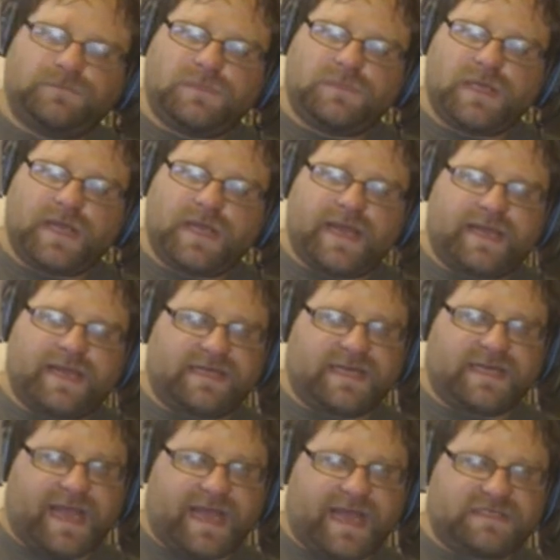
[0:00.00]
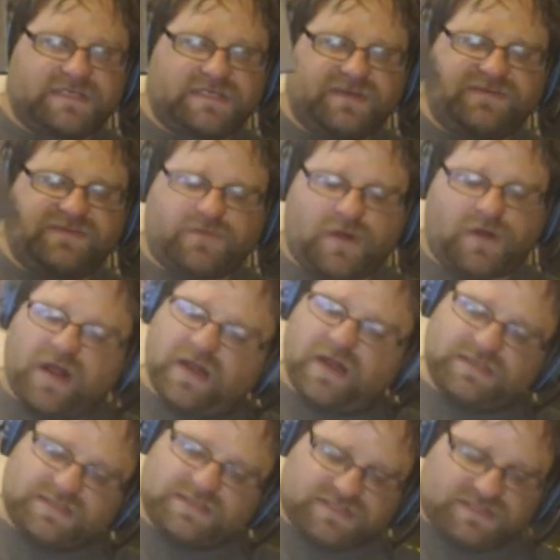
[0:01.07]
and it had to be
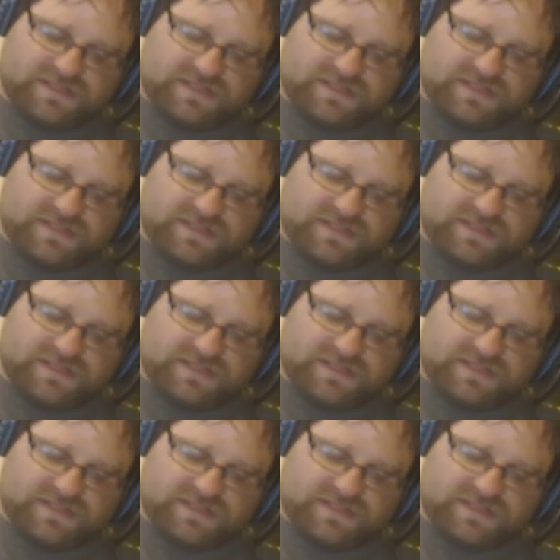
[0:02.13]
frogs.